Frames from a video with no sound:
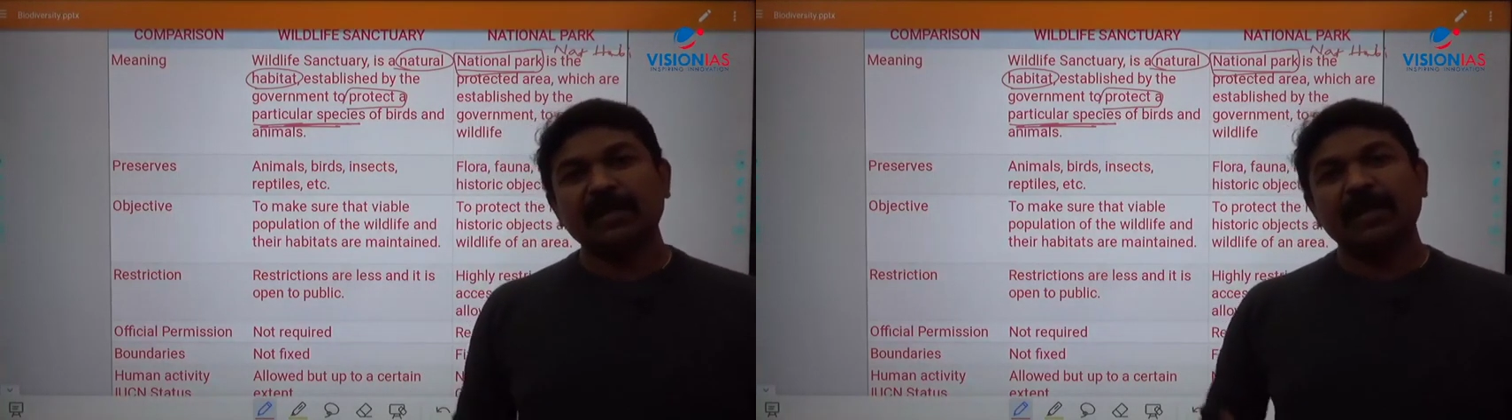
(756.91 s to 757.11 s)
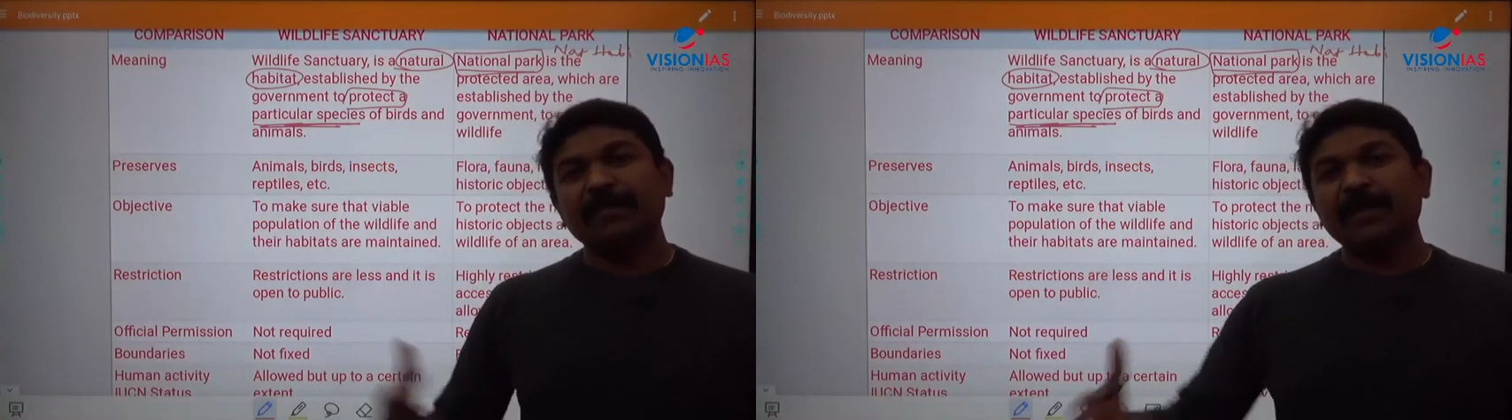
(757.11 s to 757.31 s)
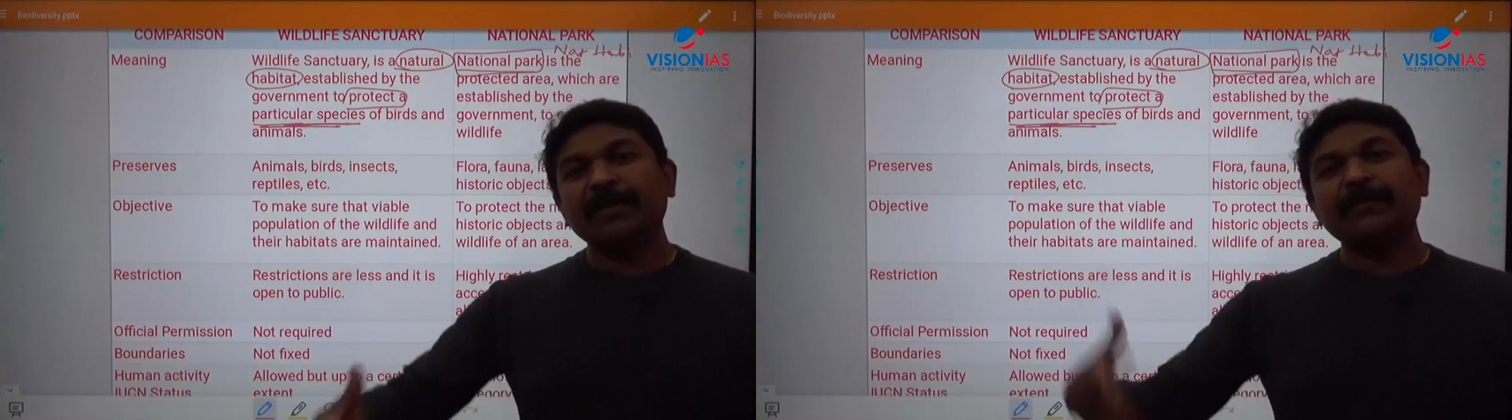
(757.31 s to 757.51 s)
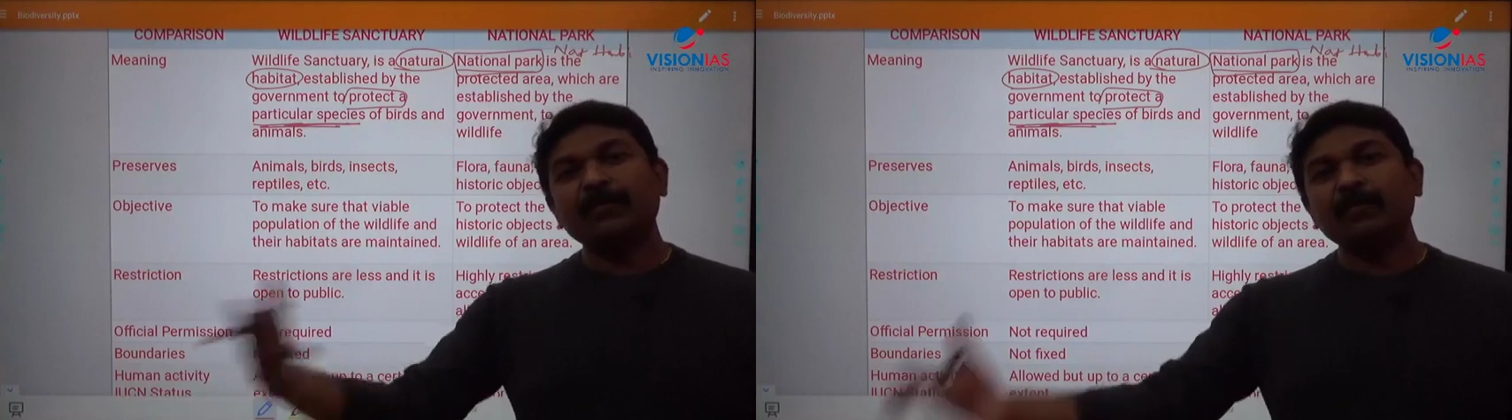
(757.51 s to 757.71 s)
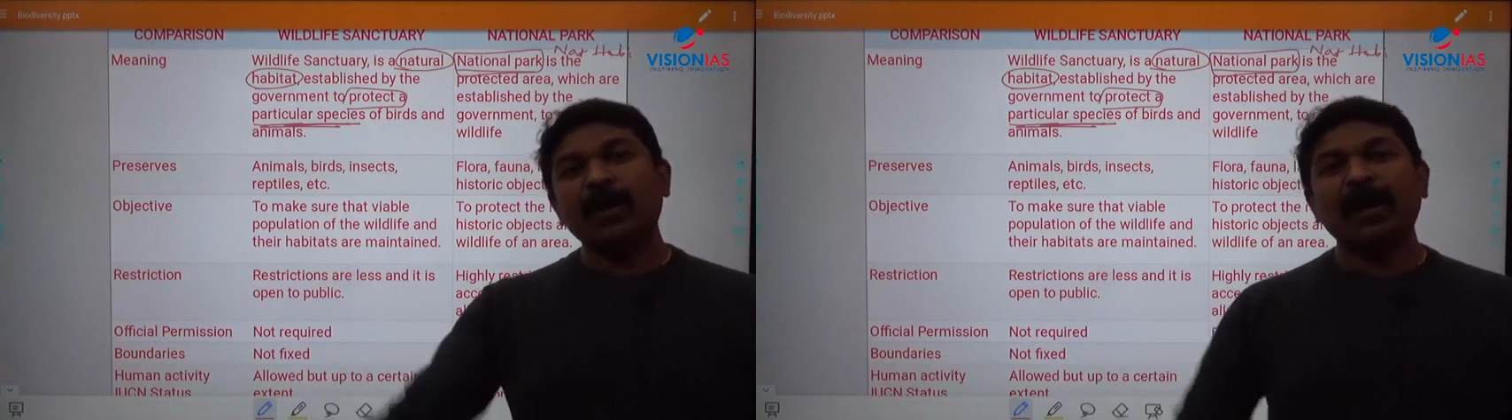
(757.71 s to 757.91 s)
maybe 2
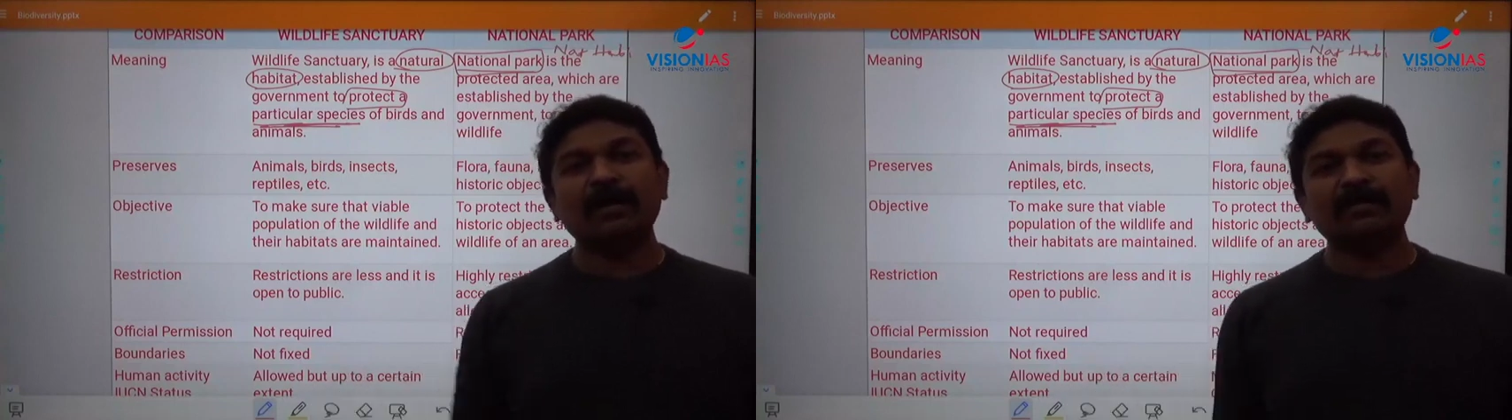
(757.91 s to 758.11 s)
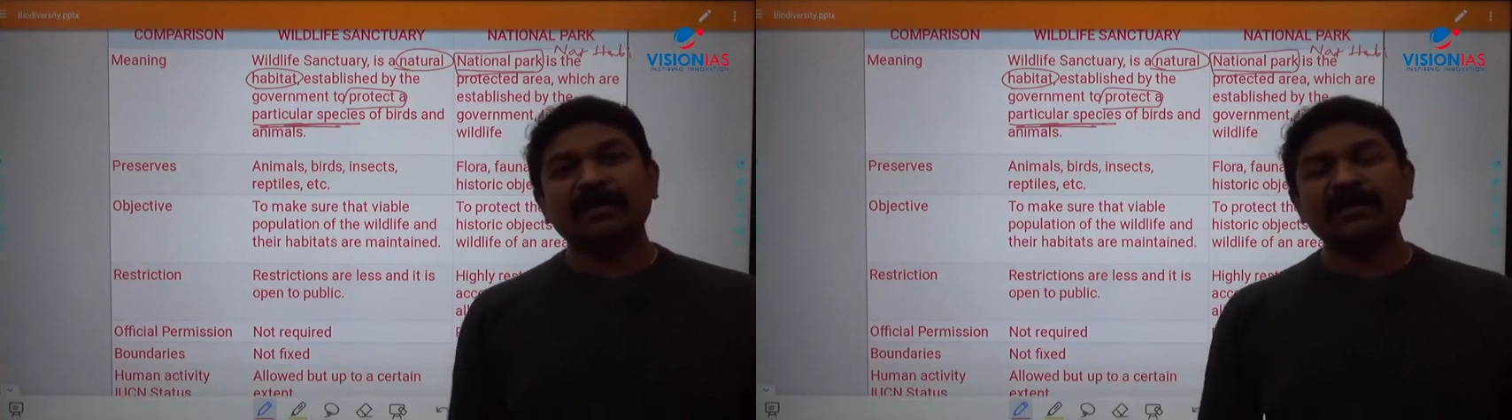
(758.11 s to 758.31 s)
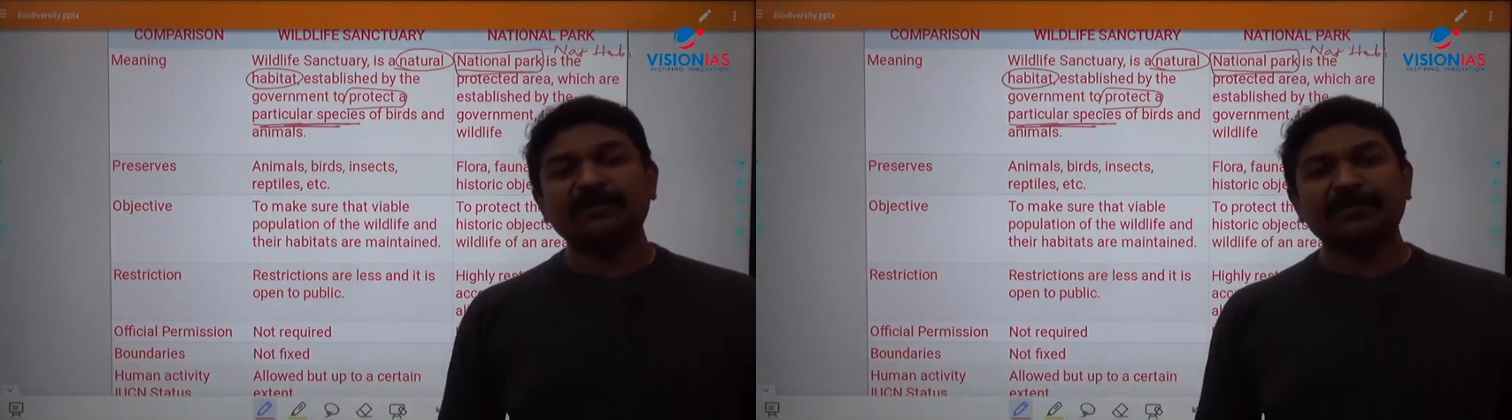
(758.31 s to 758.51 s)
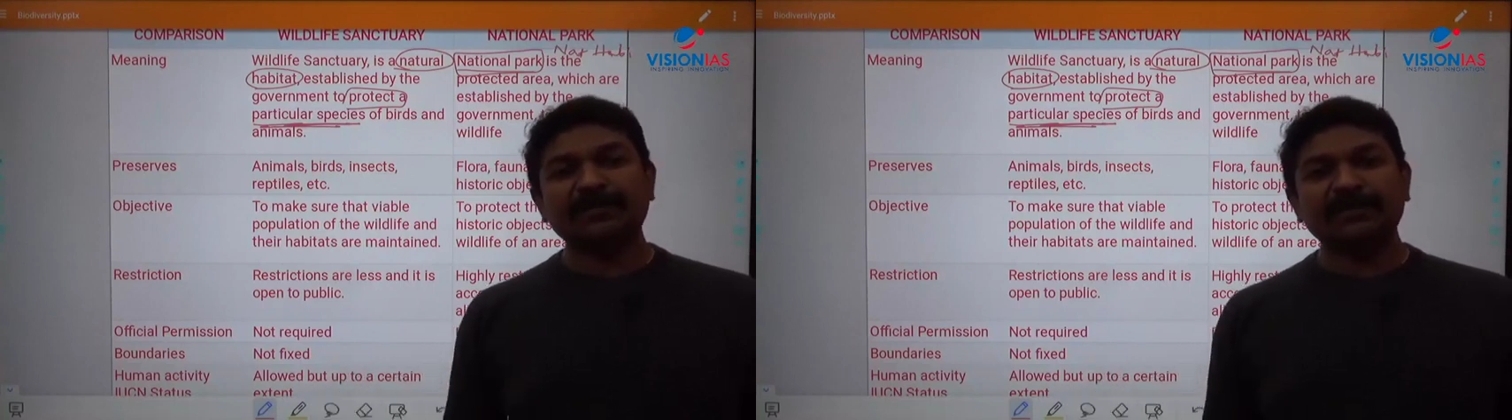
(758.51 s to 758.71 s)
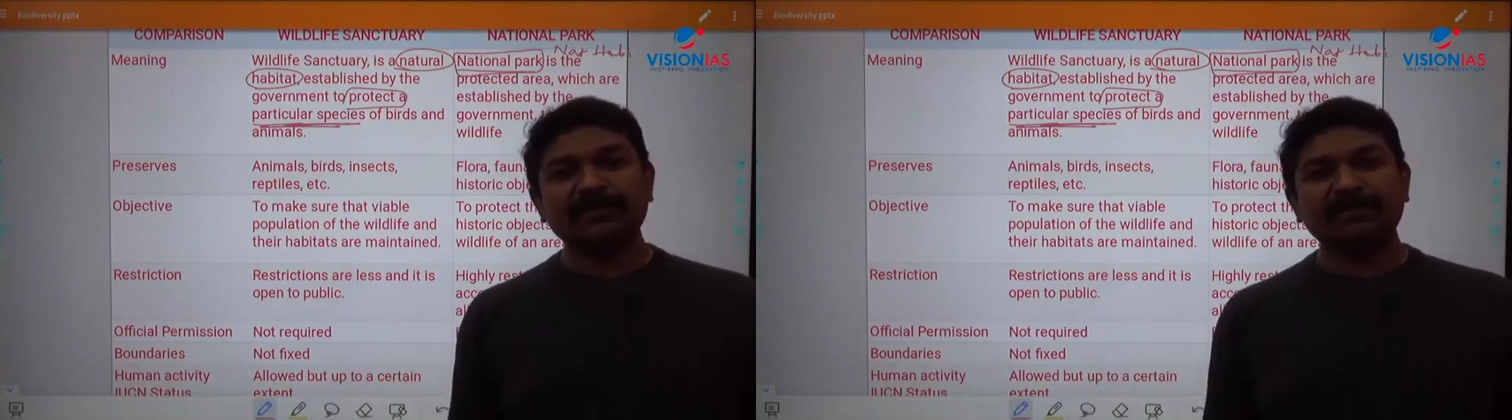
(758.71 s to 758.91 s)
or 3 species,